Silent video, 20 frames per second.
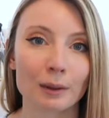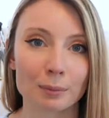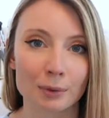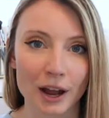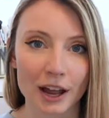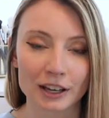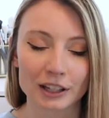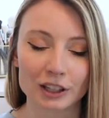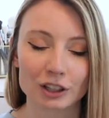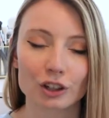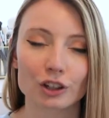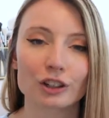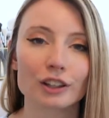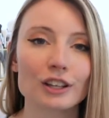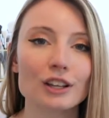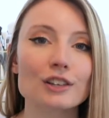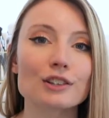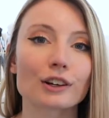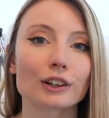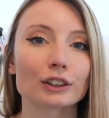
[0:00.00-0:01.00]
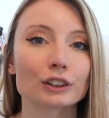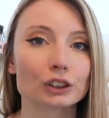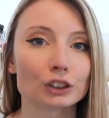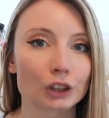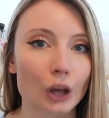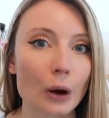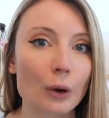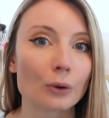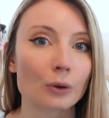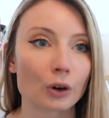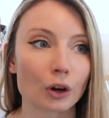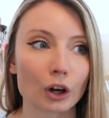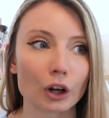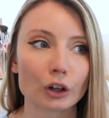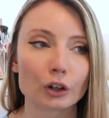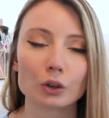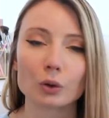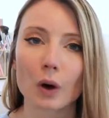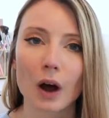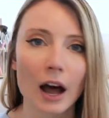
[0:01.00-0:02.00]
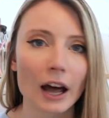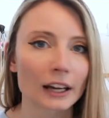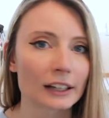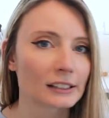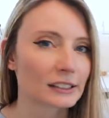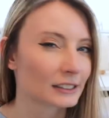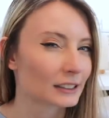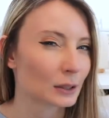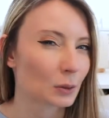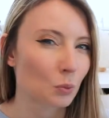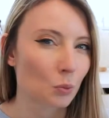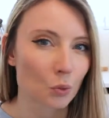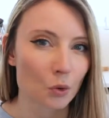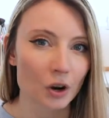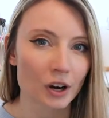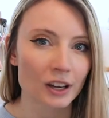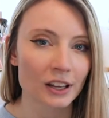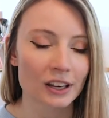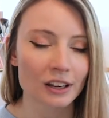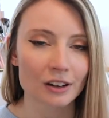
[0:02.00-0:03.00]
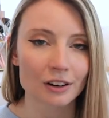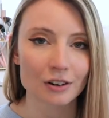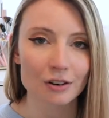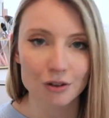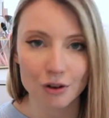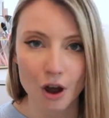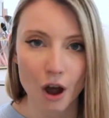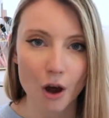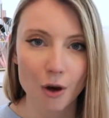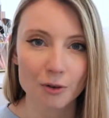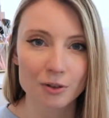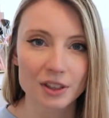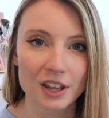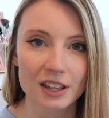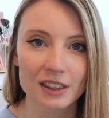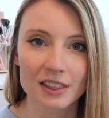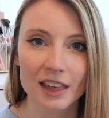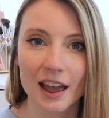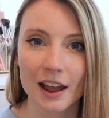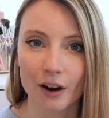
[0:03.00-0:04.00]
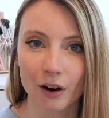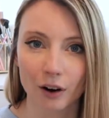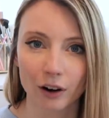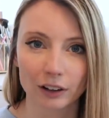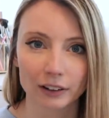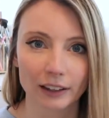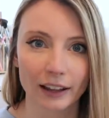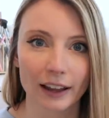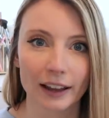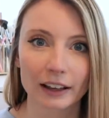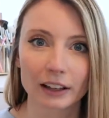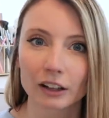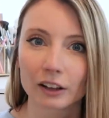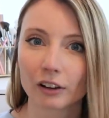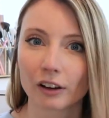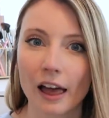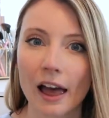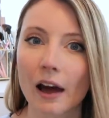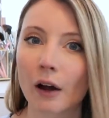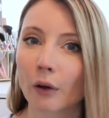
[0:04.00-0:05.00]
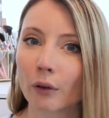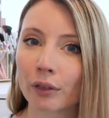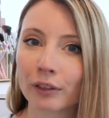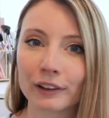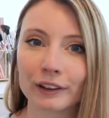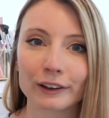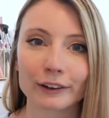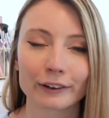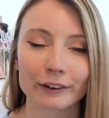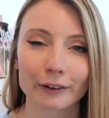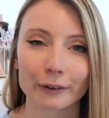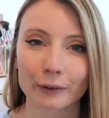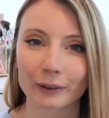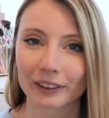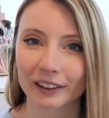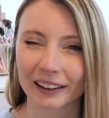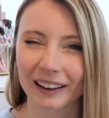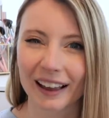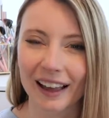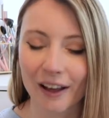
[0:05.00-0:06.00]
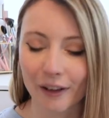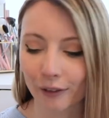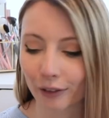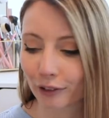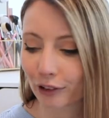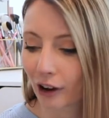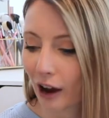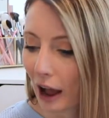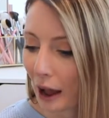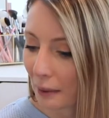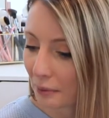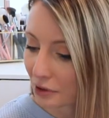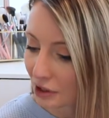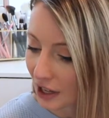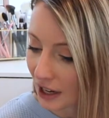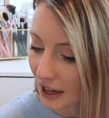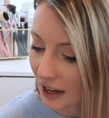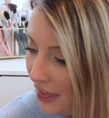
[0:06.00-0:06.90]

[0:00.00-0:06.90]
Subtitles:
brownie cookies are so good. You honestly wouldn't know that they are like healthier or like a healthier option.